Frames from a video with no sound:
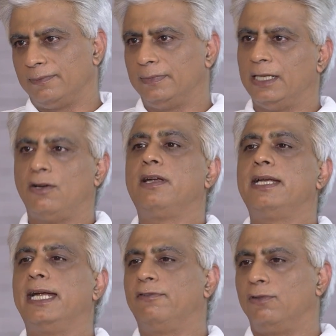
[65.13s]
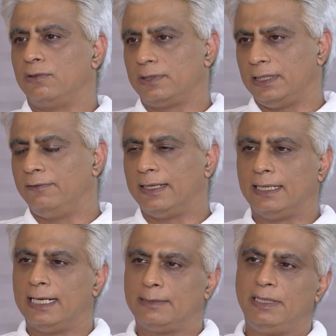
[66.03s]
They are not debt flows. In fact,
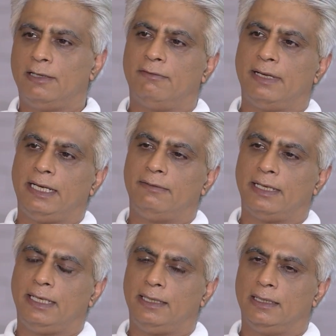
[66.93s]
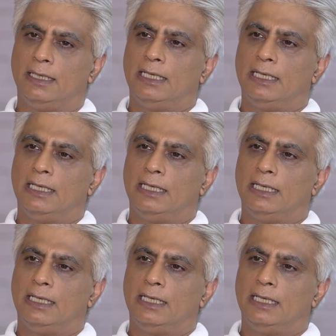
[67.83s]
there has been a very, very